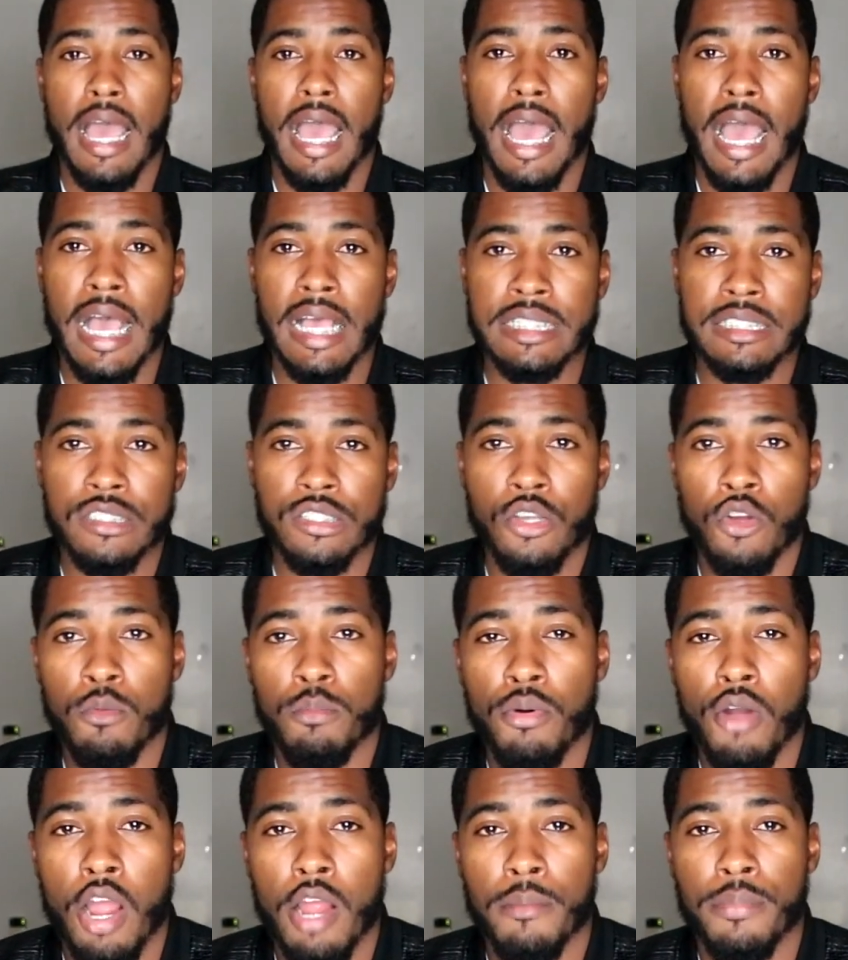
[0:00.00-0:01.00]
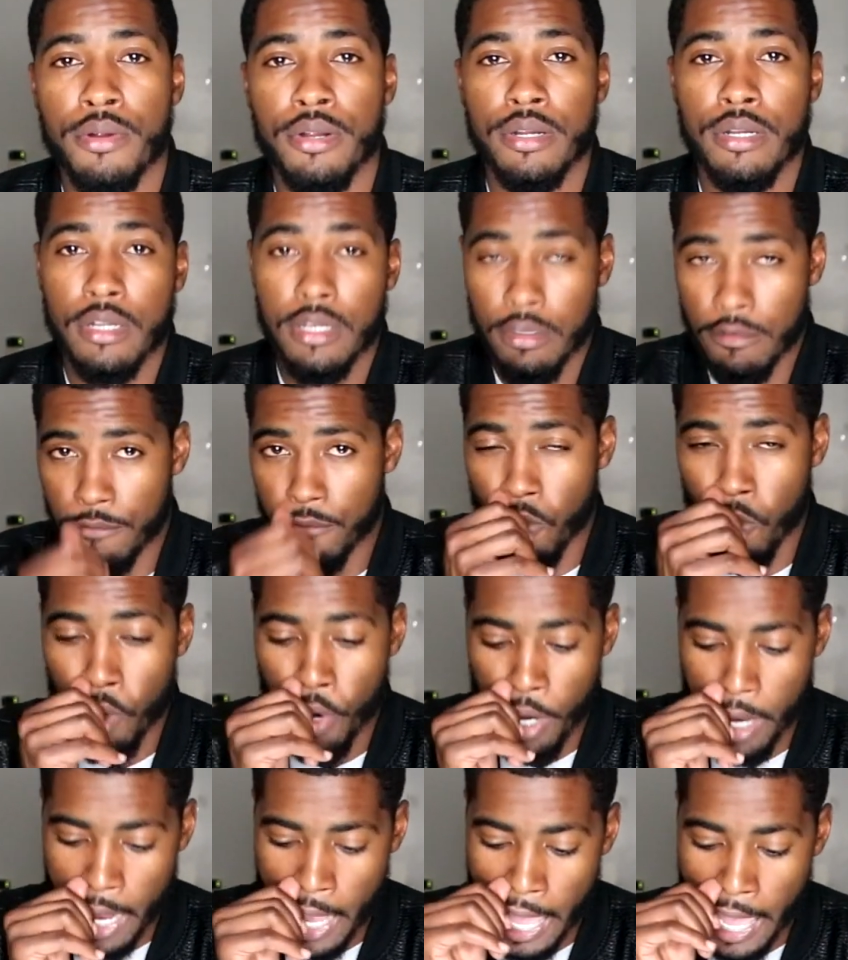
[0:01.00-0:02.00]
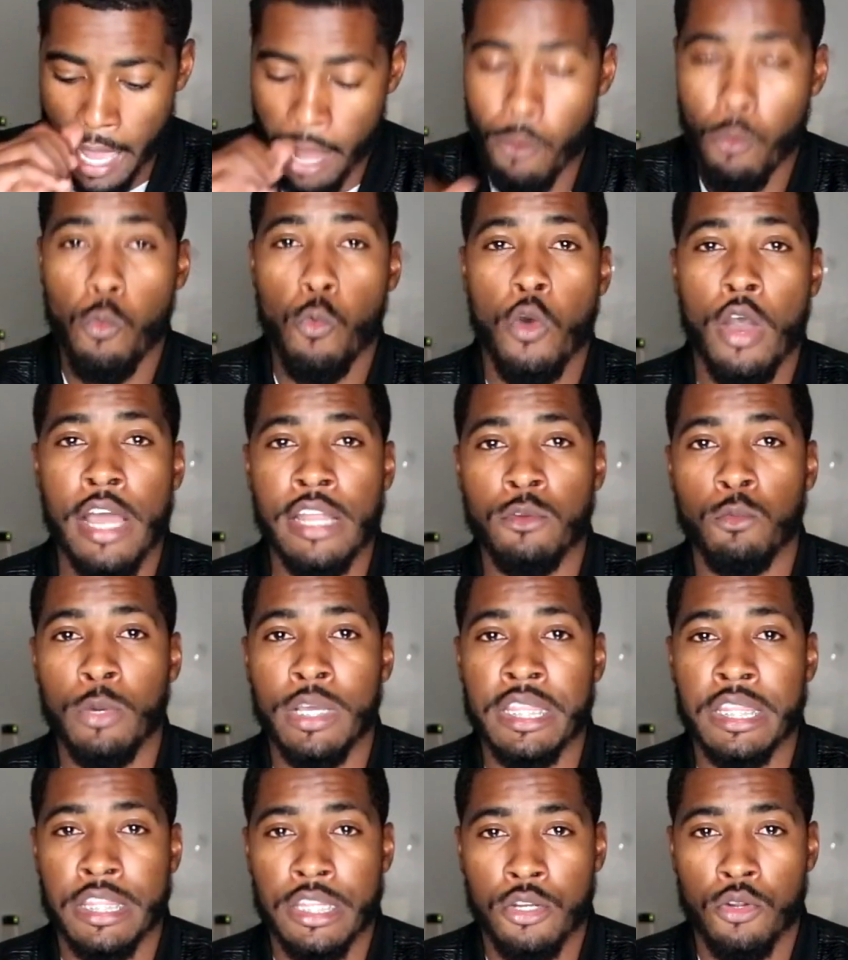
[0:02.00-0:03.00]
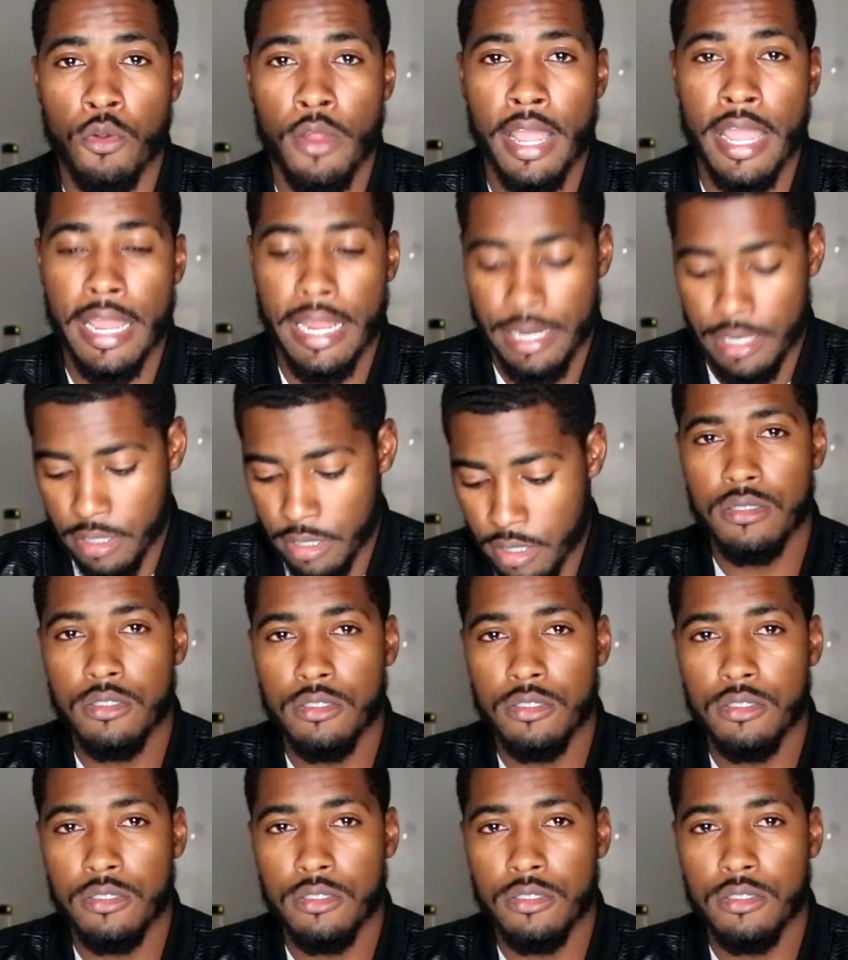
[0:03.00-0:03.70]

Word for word: ask your barber for a one with the grain.